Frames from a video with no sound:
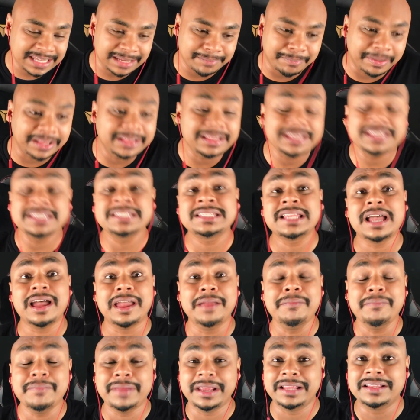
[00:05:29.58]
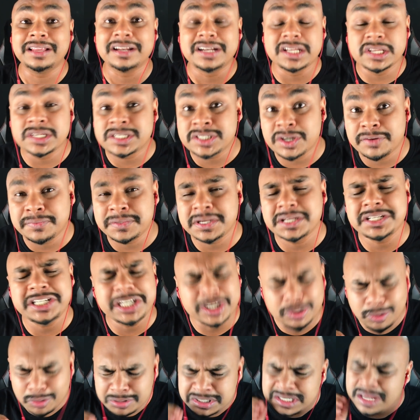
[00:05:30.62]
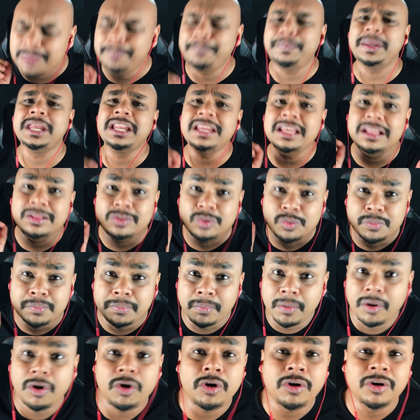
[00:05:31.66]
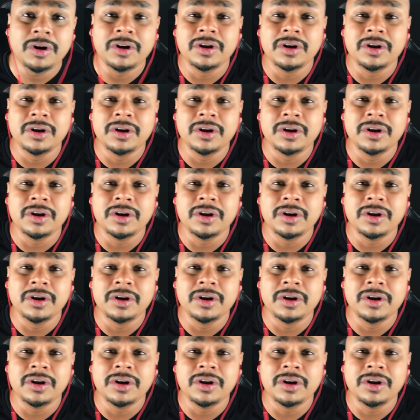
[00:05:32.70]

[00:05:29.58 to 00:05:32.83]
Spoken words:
But this time, in the description, she goes a bit into more